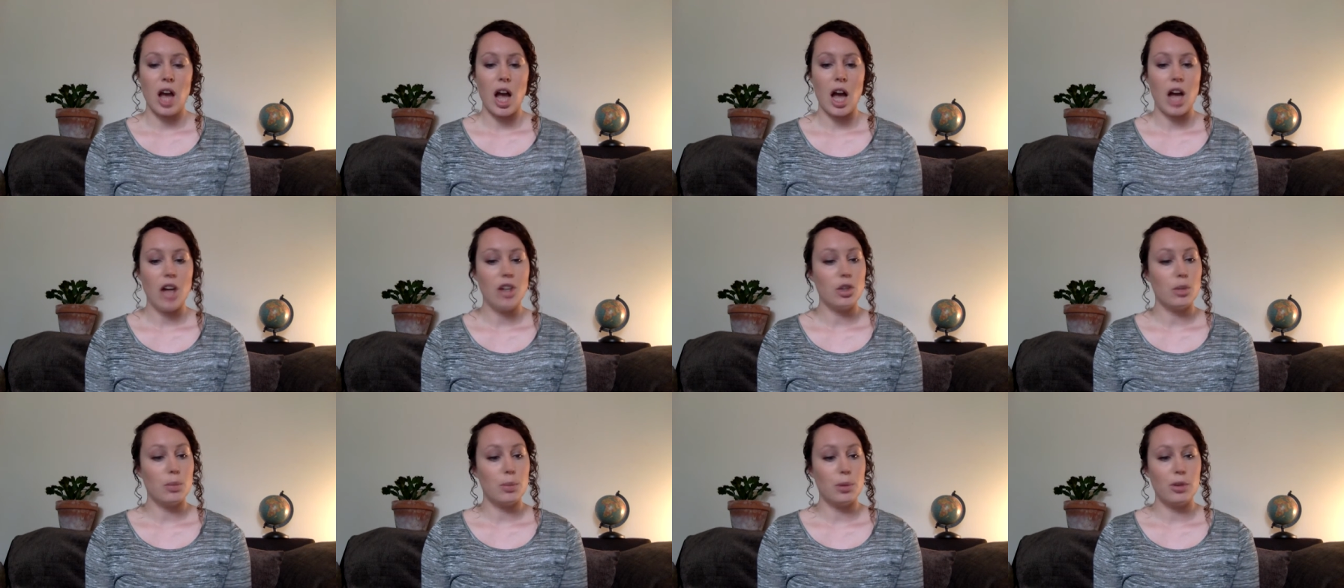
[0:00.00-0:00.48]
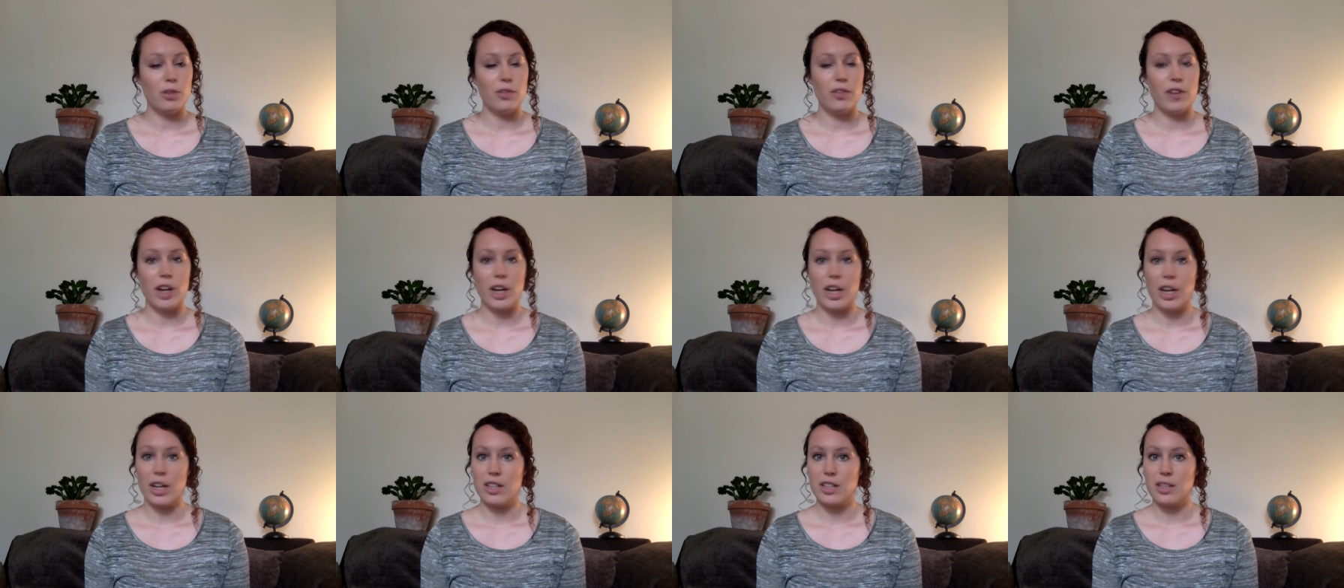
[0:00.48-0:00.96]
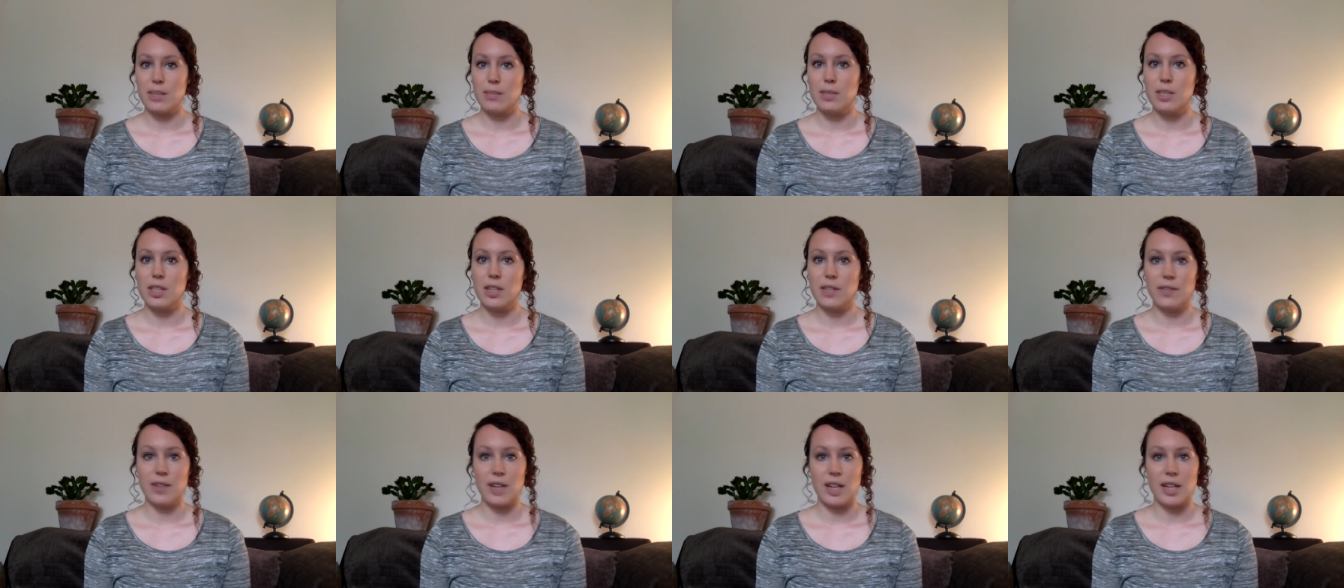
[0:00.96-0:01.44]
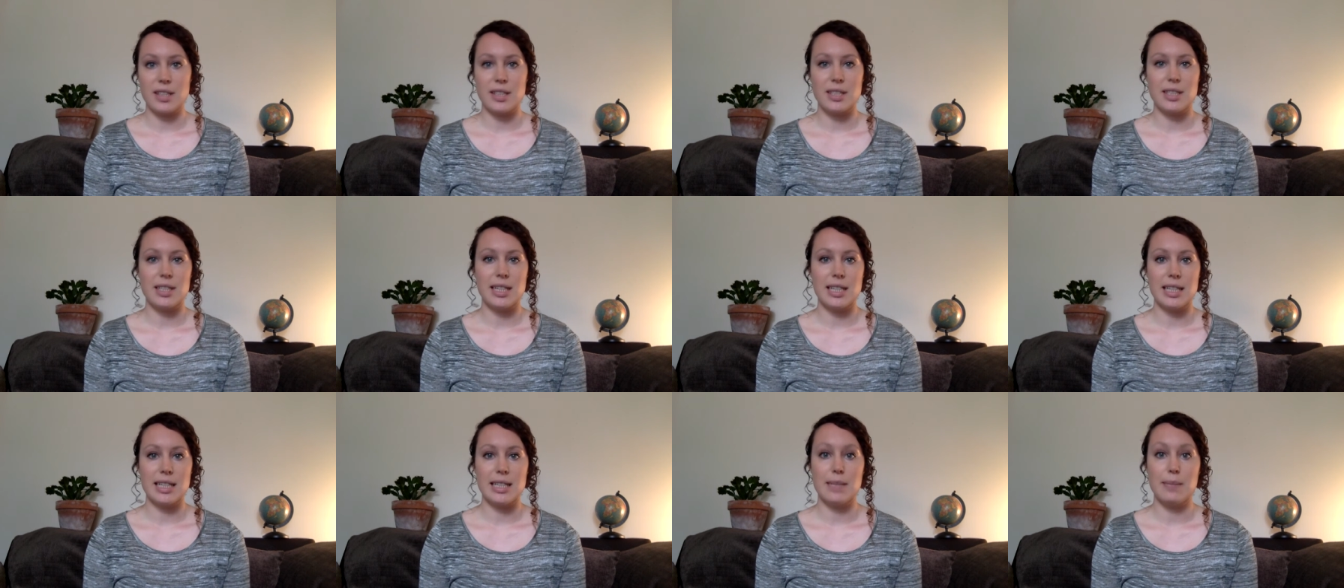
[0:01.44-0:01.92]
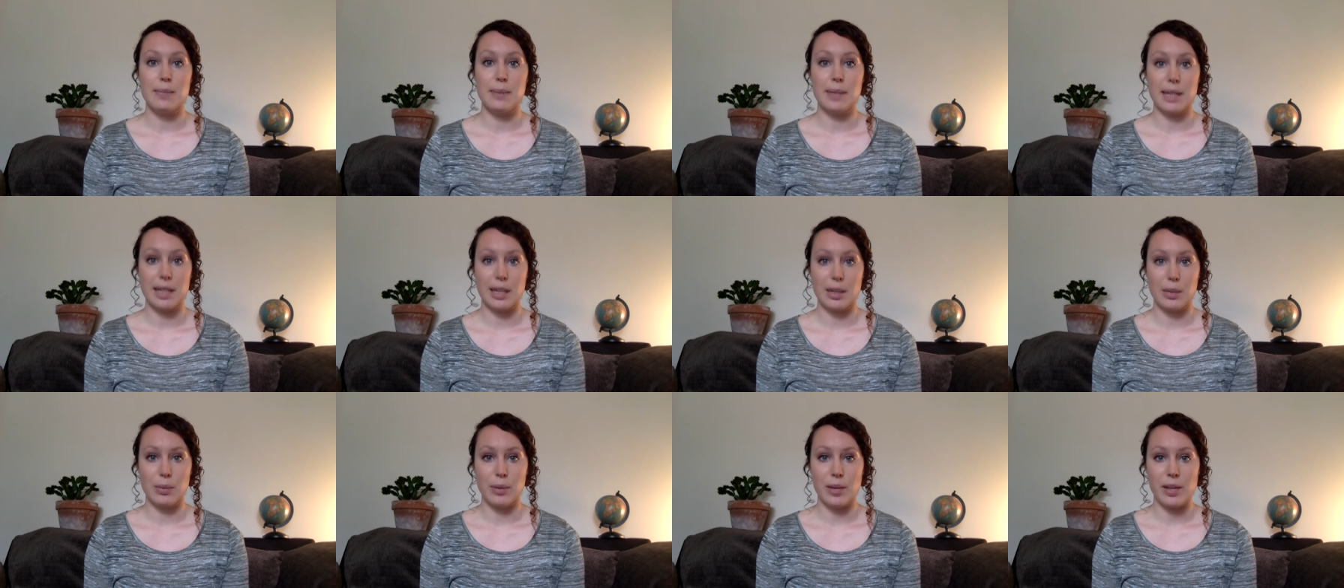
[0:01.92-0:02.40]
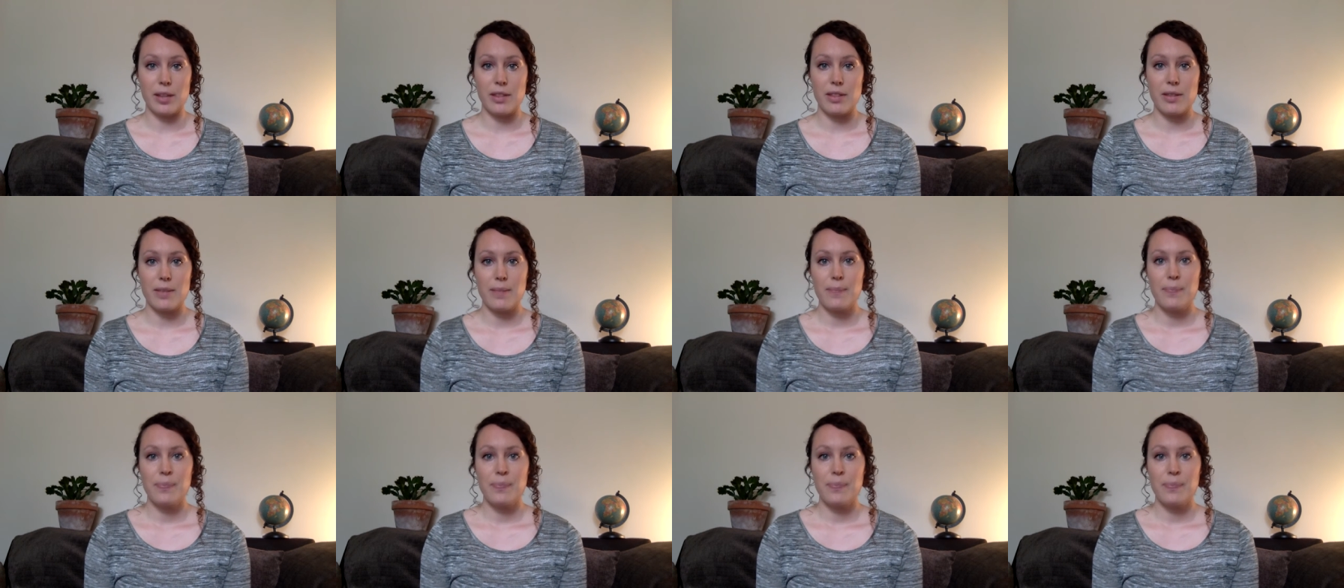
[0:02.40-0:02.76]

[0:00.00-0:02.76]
your portfolio some diversity to begin with.